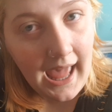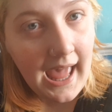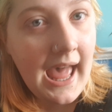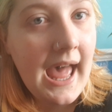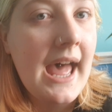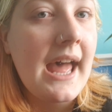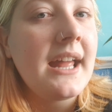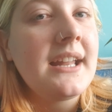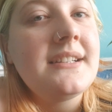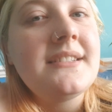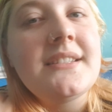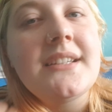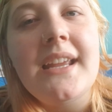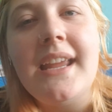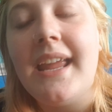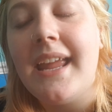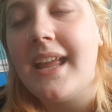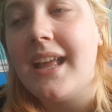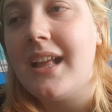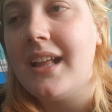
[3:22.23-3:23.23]
and
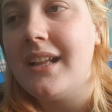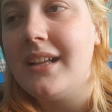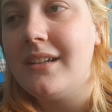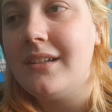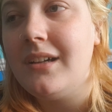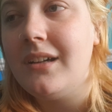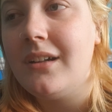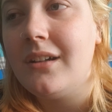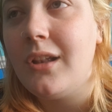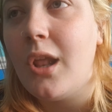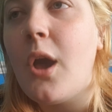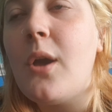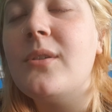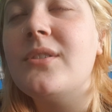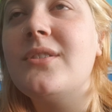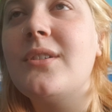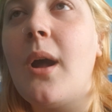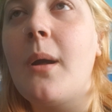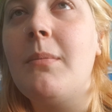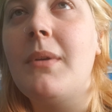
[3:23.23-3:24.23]
it
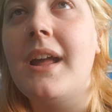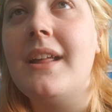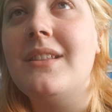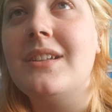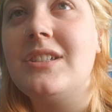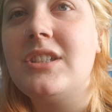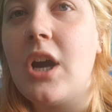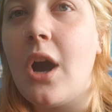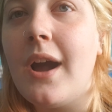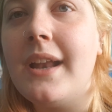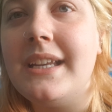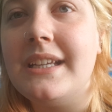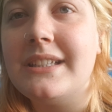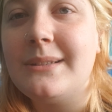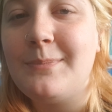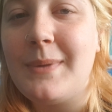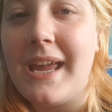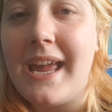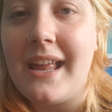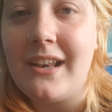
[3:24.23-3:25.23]
closed up like the
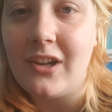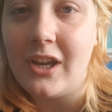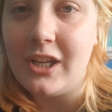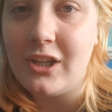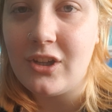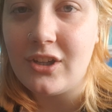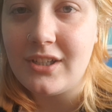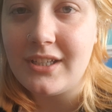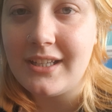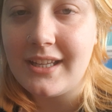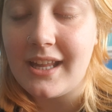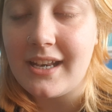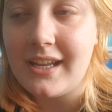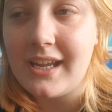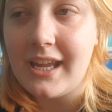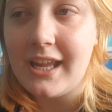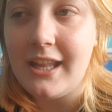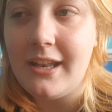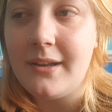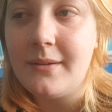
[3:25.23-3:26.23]
tiniest bit and I couldn't get
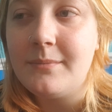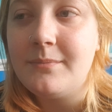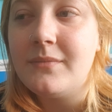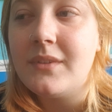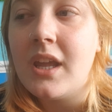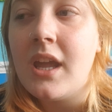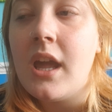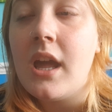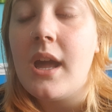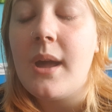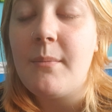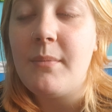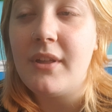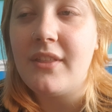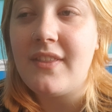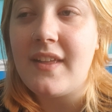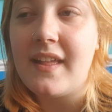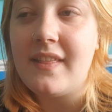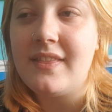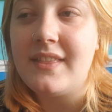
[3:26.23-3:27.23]
it in.
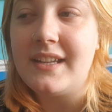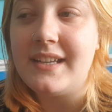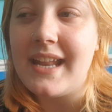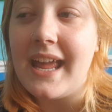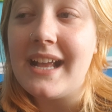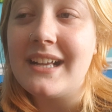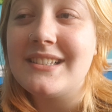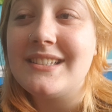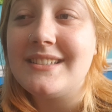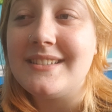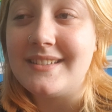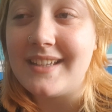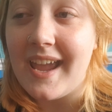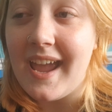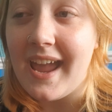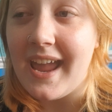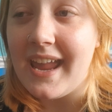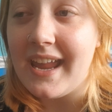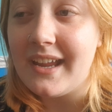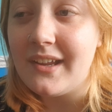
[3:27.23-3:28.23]
But then the next
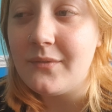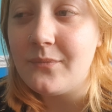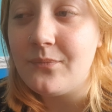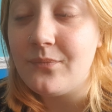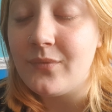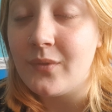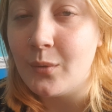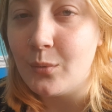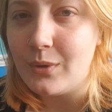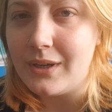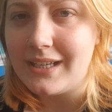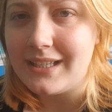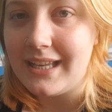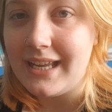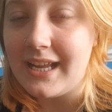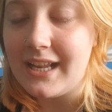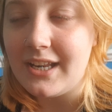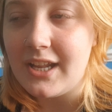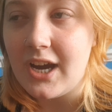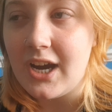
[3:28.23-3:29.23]
day,
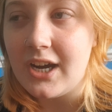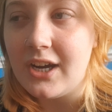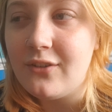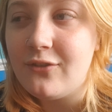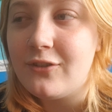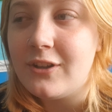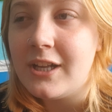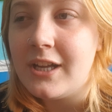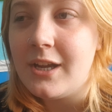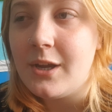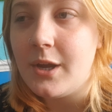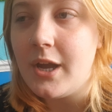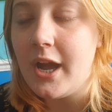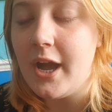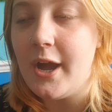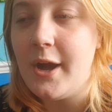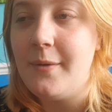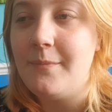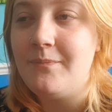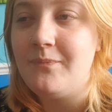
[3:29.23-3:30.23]
weirdly enough,
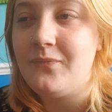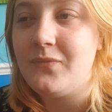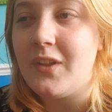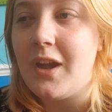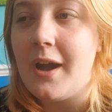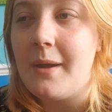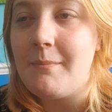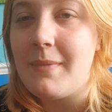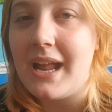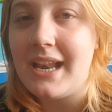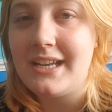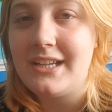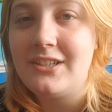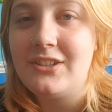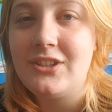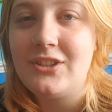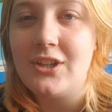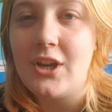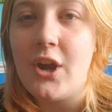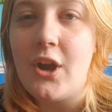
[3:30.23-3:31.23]
I
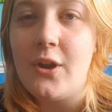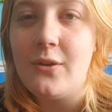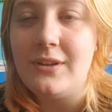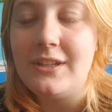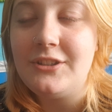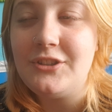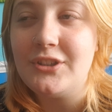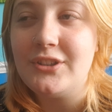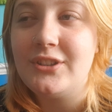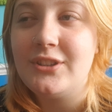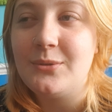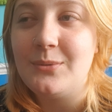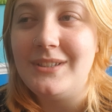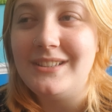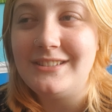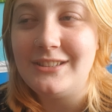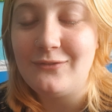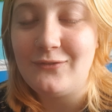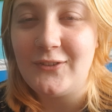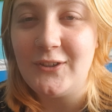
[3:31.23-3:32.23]
managed to only just
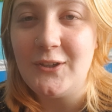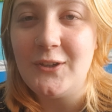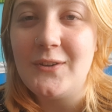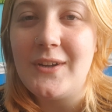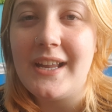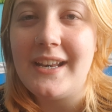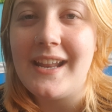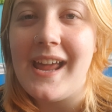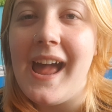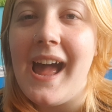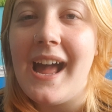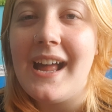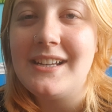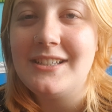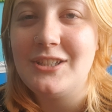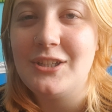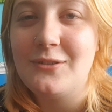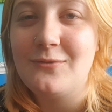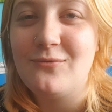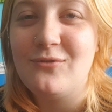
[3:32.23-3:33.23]
squeeze it through, and I
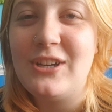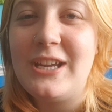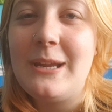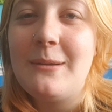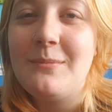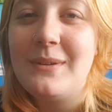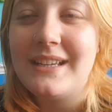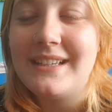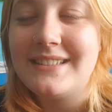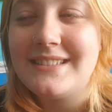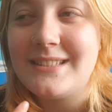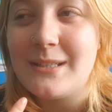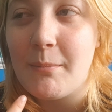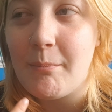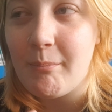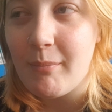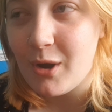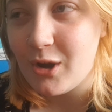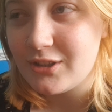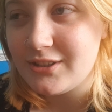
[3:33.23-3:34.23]
had to re-pierce the
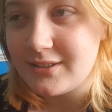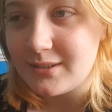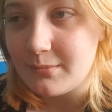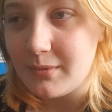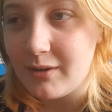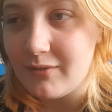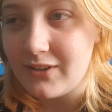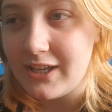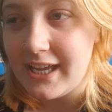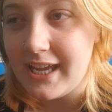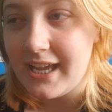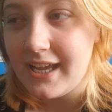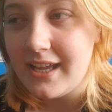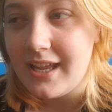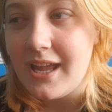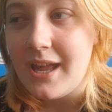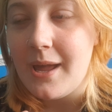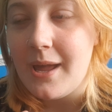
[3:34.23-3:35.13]
bottom of it